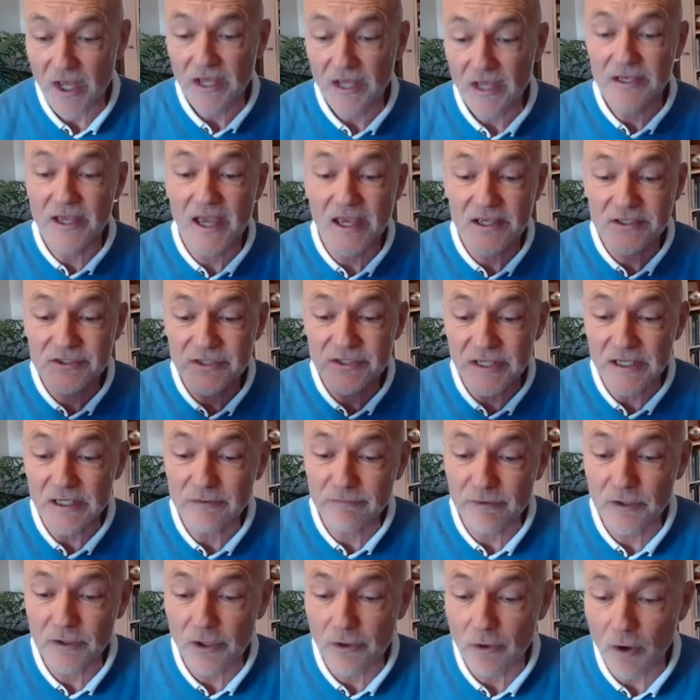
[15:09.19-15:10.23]
yes,
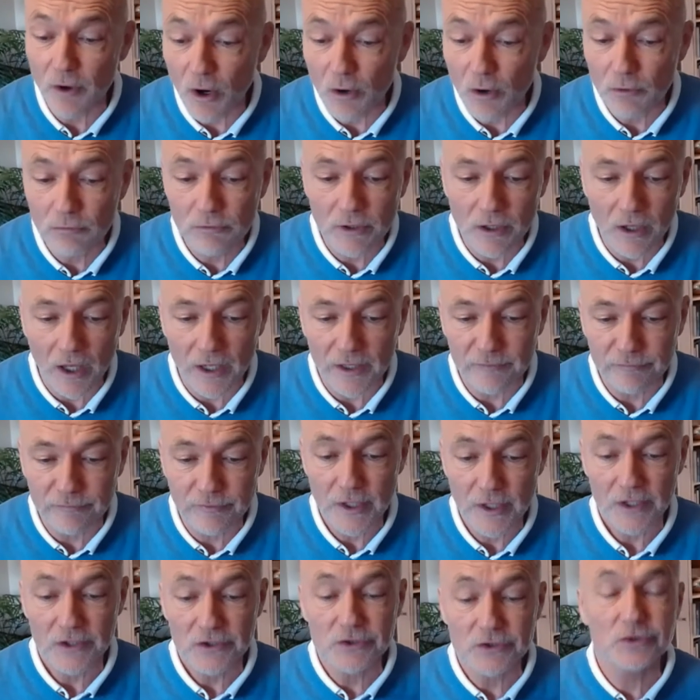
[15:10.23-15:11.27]
even their own life,
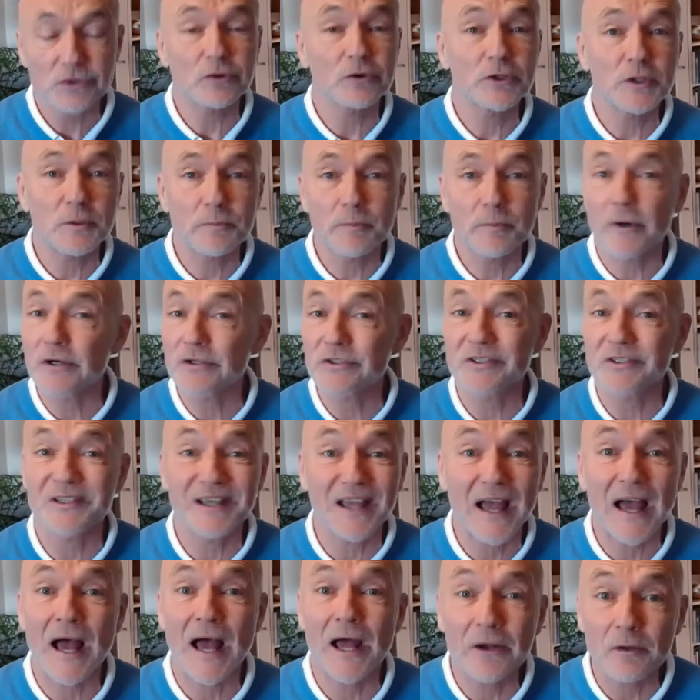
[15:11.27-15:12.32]
such a person
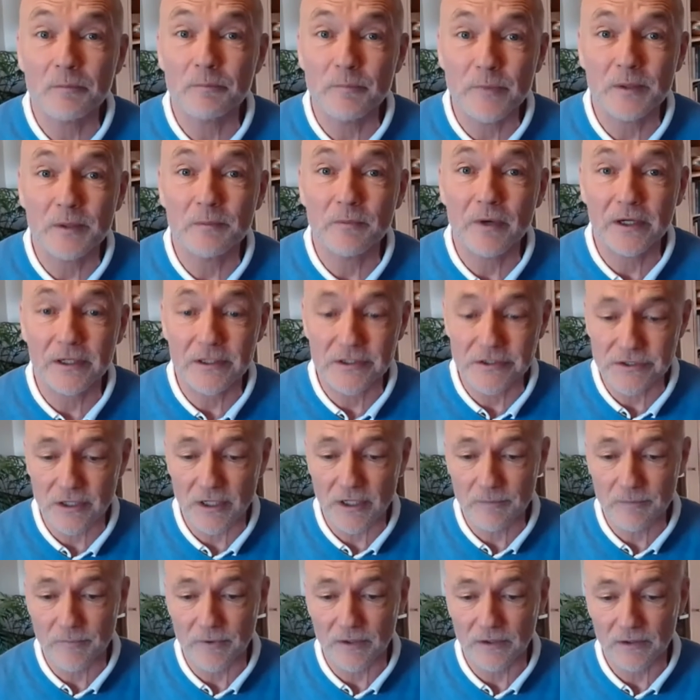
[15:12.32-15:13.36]
cannot be my
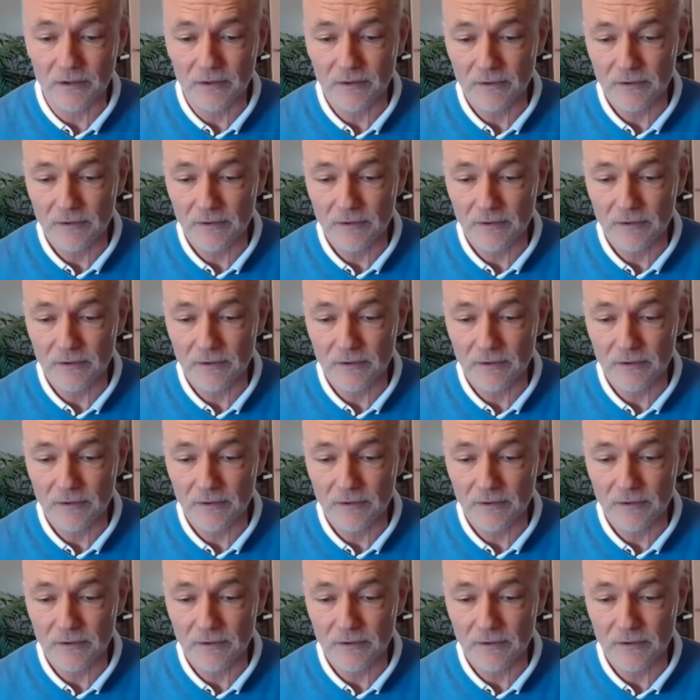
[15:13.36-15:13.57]
disciple.